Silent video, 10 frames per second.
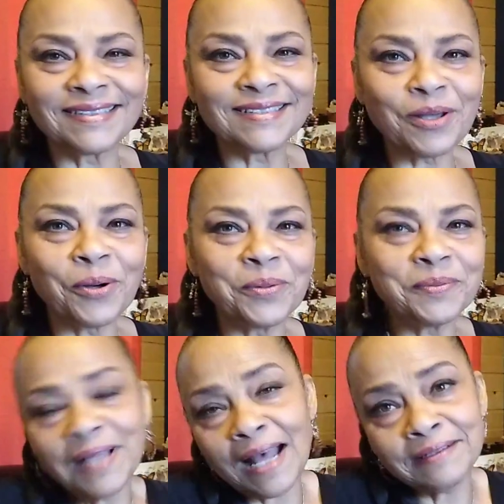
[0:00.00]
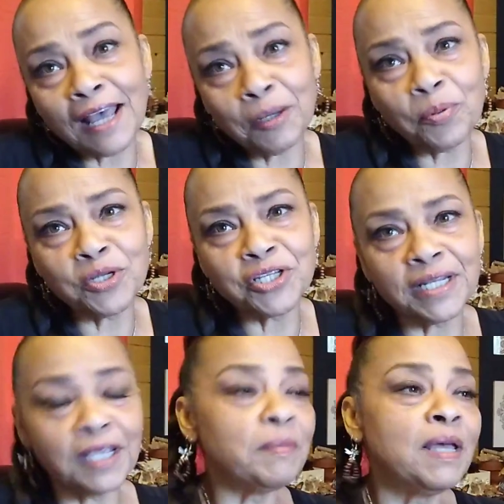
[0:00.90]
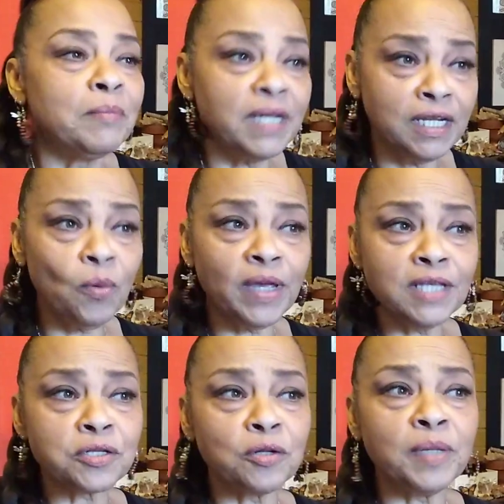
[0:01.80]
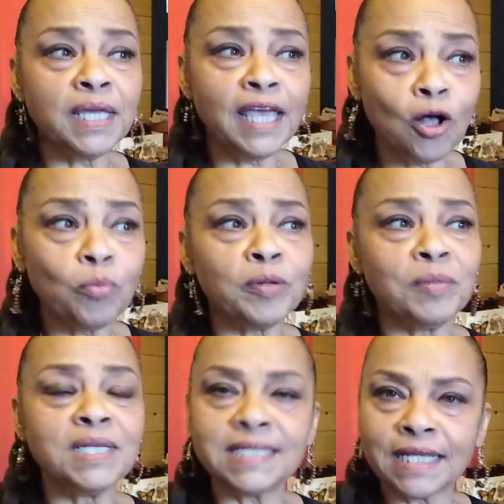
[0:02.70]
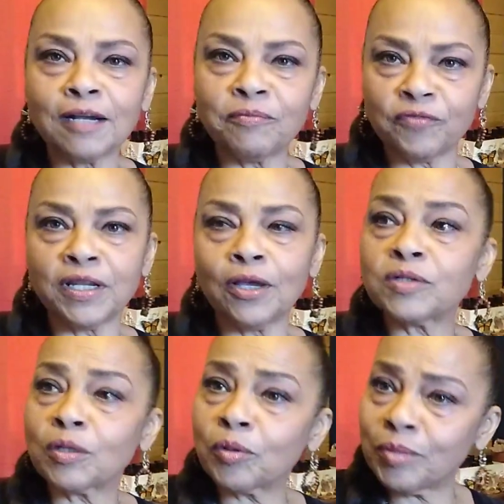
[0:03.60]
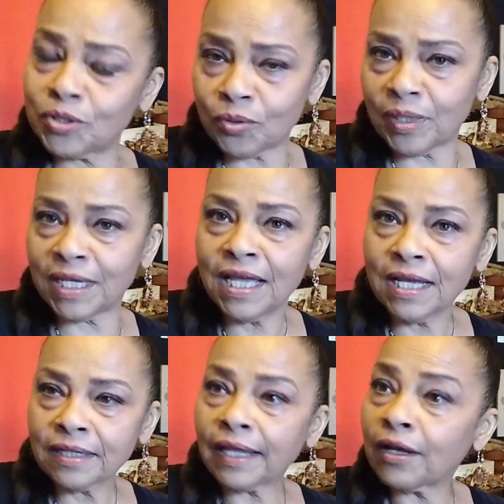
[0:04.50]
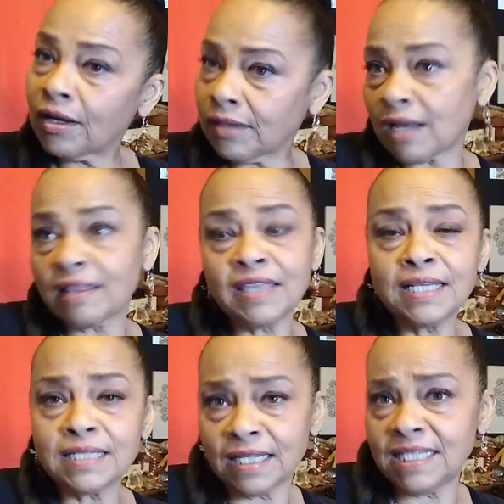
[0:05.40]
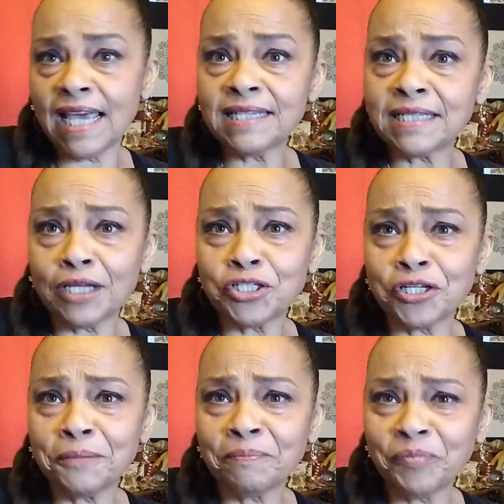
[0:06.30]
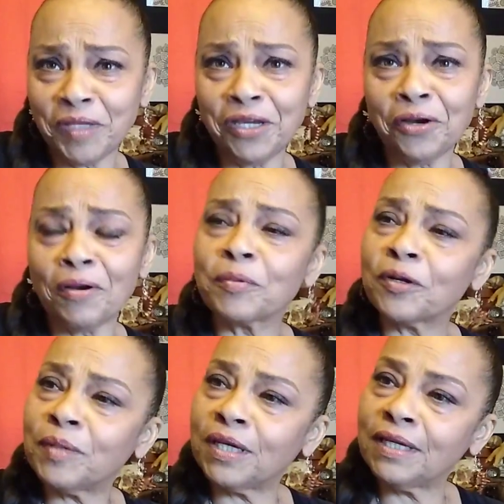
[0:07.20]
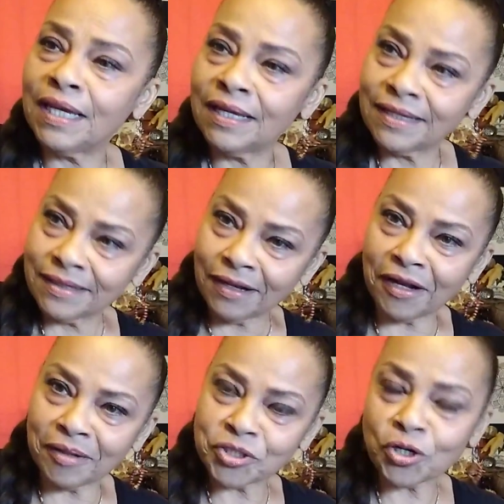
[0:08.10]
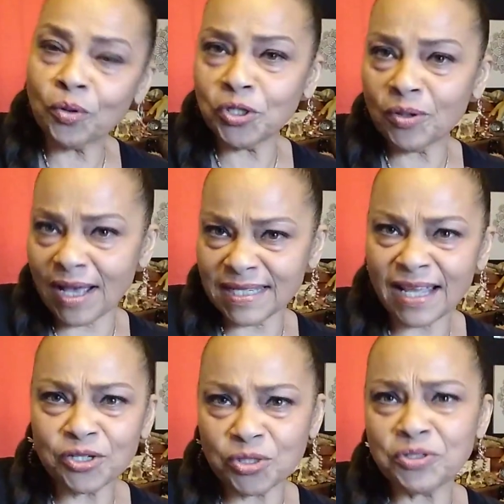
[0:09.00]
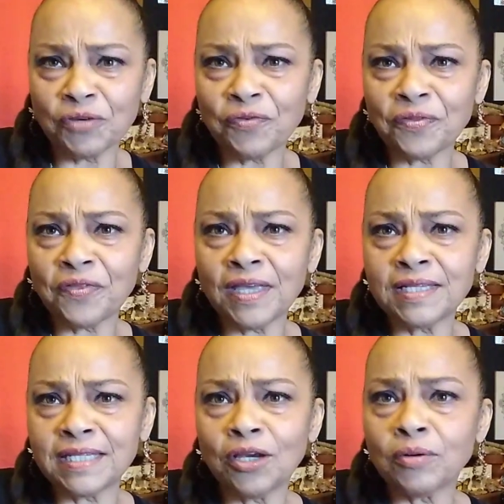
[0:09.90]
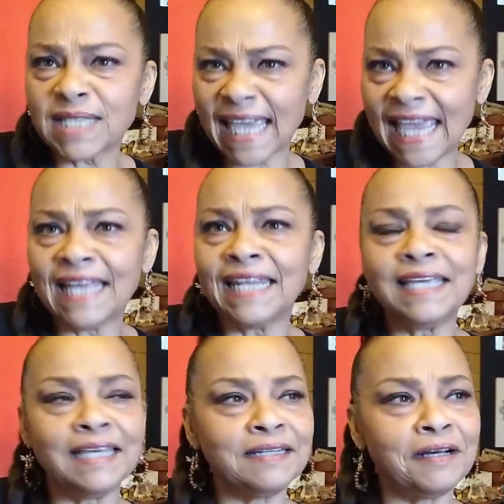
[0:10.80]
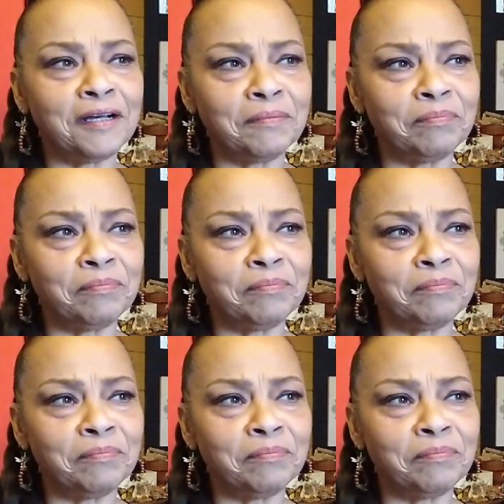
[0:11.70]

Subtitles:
So I appreciate him. But anyway, he's going to be helping me set up videos. I'm going to be doing like a lot of things in the test kitchen here. I'm going to be showing you guys how to do different things. Here's canning and